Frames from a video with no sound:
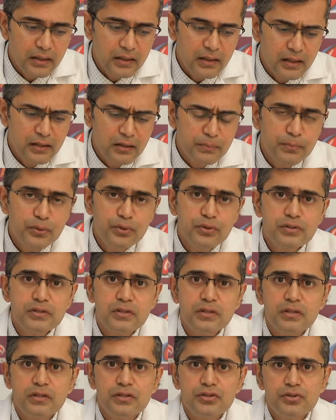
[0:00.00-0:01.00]
unopposed
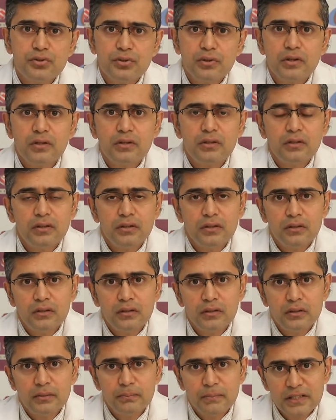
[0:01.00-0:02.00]

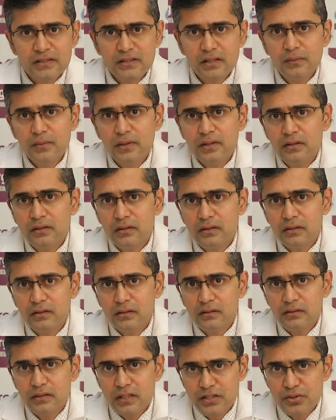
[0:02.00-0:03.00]
sugar mixing with
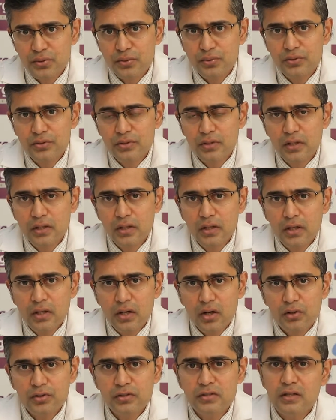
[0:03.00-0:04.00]
the tissues
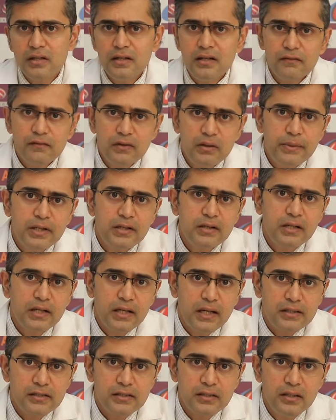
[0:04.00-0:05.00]
causes an inflammatory
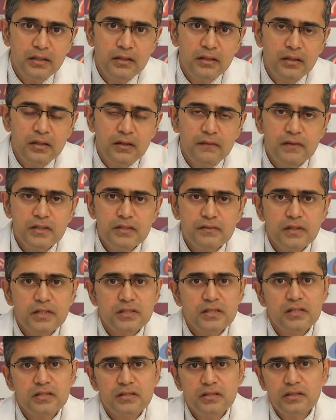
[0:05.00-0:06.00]
cascade which
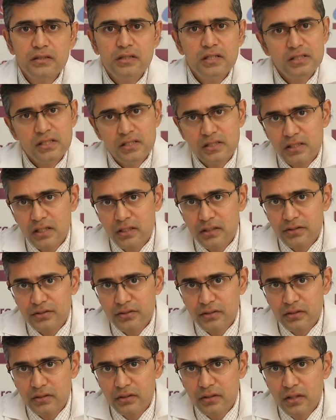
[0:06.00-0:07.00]
worsens the disease
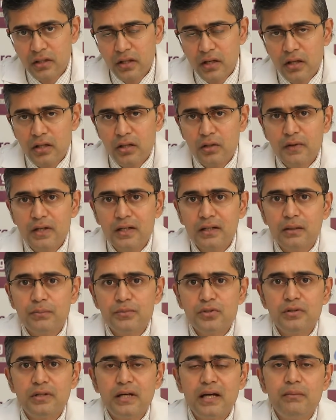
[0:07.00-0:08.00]
condition. Now when it
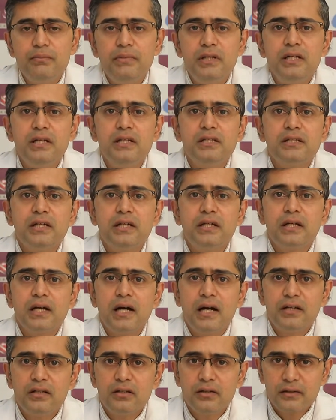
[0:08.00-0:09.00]
comes to diabetes and
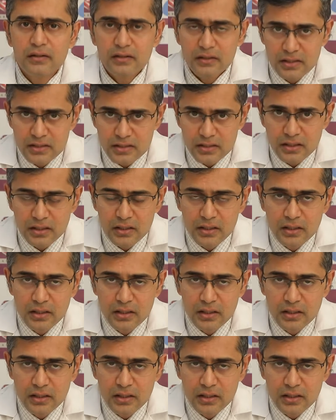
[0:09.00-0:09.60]
cardiac risk,